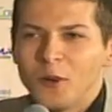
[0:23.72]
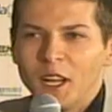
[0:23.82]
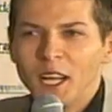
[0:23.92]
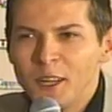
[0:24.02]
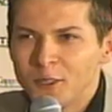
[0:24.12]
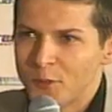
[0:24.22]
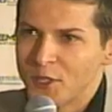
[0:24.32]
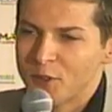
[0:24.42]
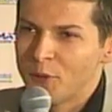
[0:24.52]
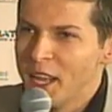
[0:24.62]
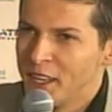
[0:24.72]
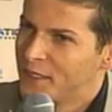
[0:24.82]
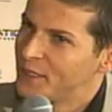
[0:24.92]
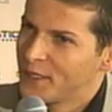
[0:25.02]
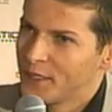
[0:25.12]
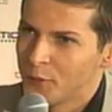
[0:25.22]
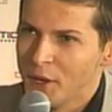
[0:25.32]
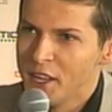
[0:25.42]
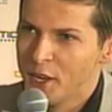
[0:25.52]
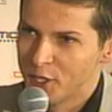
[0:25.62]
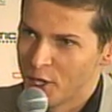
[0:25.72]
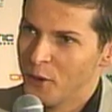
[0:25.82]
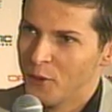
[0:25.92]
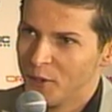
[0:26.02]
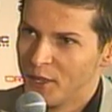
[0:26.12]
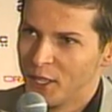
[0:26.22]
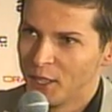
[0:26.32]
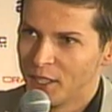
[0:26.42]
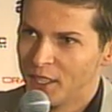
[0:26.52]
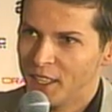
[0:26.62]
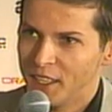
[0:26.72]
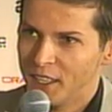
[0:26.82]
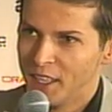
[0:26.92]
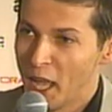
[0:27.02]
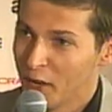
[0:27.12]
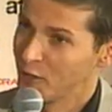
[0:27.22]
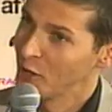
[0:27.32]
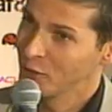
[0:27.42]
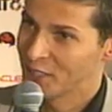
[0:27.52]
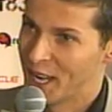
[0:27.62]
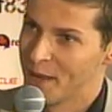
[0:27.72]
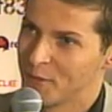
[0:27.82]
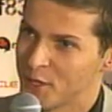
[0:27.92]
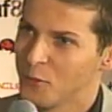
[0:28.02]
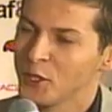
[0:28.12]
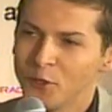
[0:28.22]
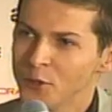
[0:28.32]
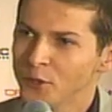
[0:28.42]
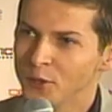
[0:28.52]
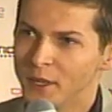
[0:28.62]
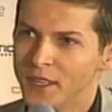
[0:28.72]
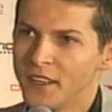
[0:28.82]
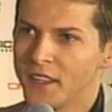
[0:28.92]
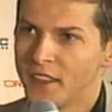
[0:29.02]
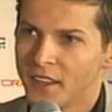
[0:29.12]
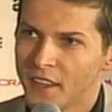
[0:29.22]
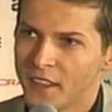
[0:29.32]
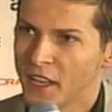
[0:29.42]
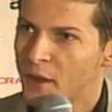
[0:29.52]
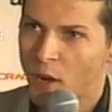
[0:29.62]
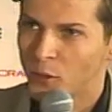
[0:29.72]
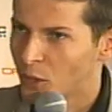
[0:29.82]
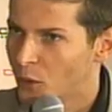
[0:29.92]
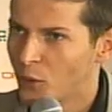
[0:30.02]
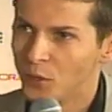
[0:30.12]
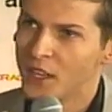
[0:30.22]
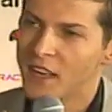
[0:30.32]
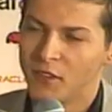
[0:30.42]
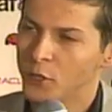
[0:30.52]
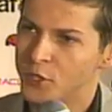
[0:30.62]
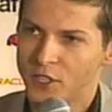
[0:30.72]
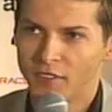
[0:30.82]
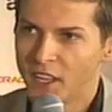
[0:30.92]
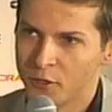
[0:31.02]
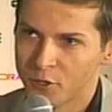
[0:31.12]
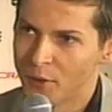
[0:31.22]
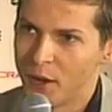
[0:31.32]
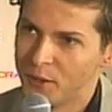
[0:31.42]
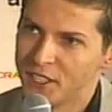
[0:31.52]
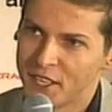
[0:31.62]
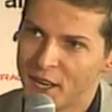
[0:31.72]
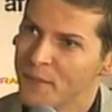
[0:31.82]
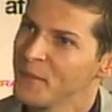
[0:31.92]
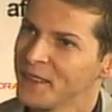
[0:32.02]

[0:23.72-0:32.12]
Linux was created 20 years ago, a hell of a long time. So, what do you think about all the evolution of Linux throughout this time?